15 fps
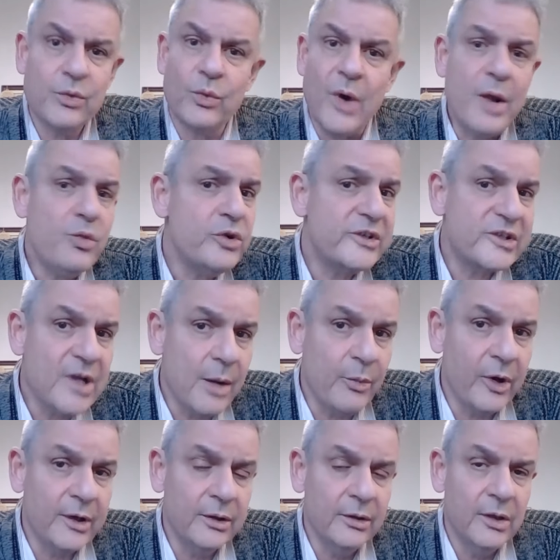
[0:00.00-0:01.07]
why would
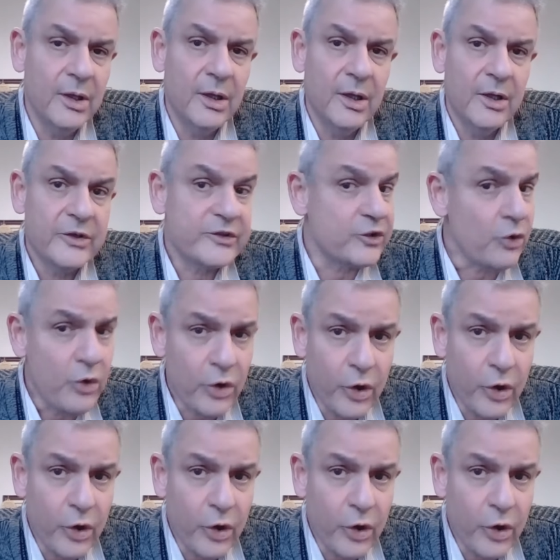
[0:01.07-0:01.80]
someone so